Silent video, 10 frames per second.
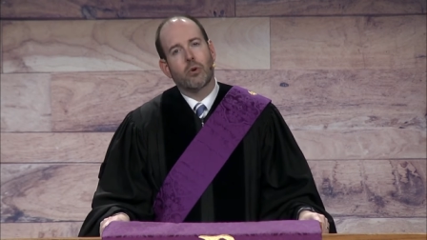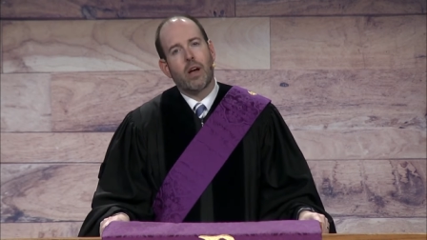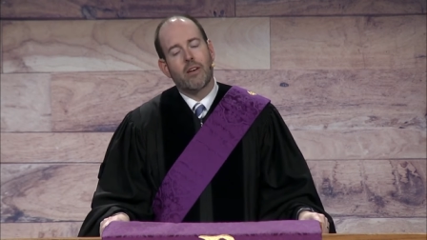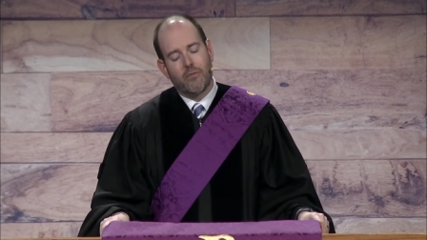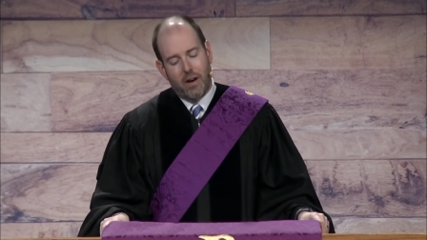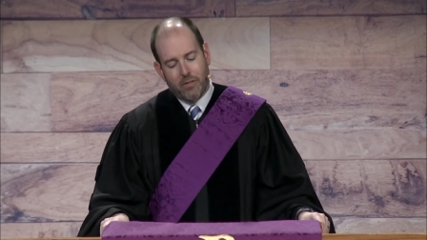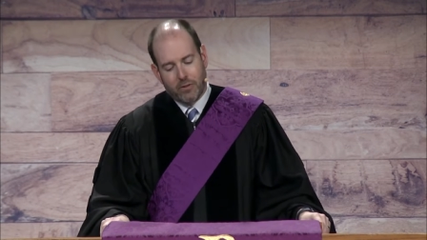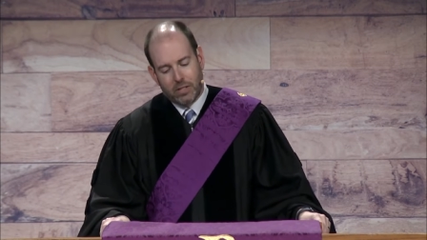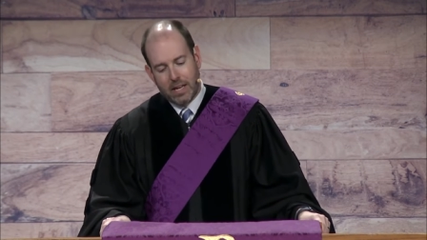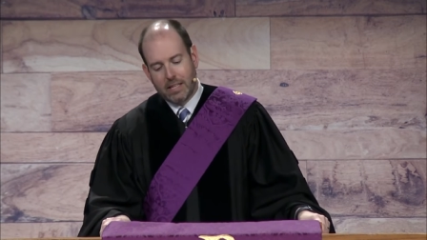
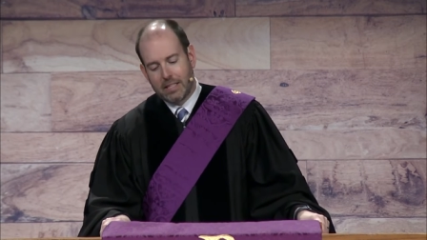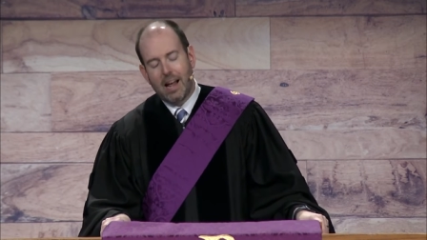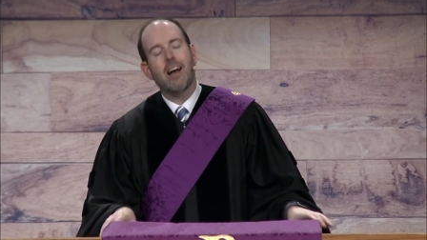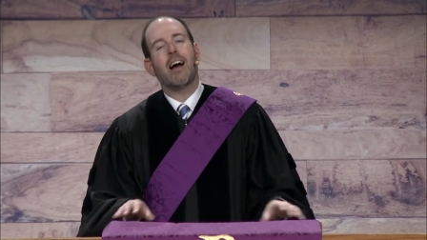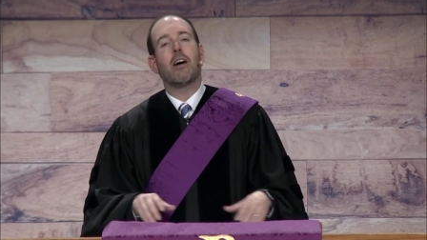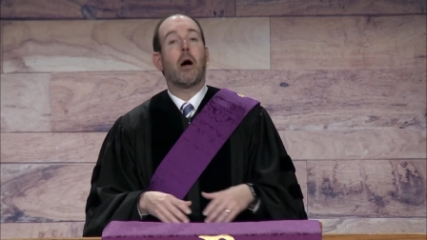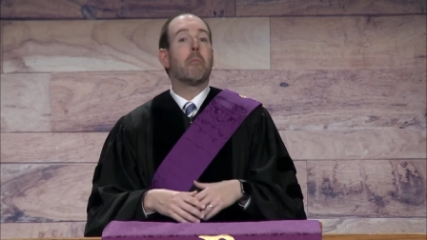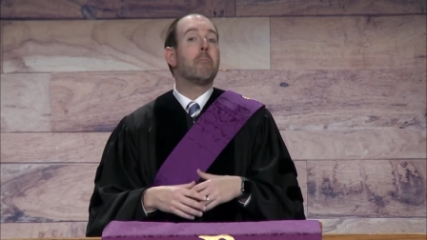grandfather said, he said, I, I,